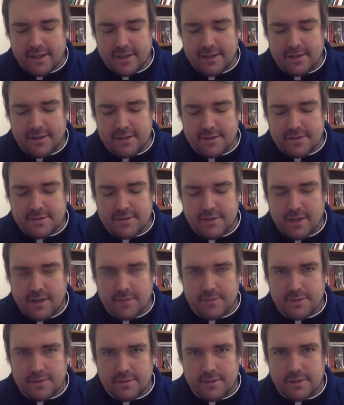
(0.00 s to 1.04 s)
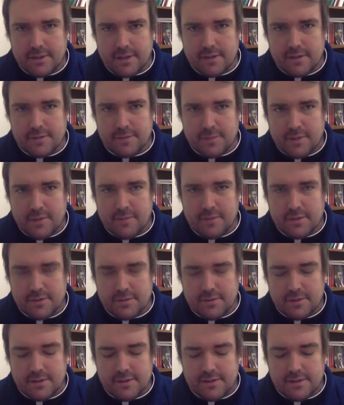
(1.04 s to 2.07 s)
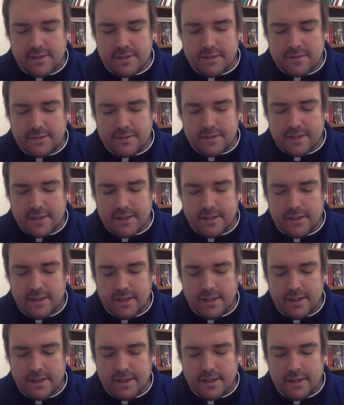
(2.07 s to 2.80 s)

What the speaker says: The psalms are in there. It's pretty much what it sounds like.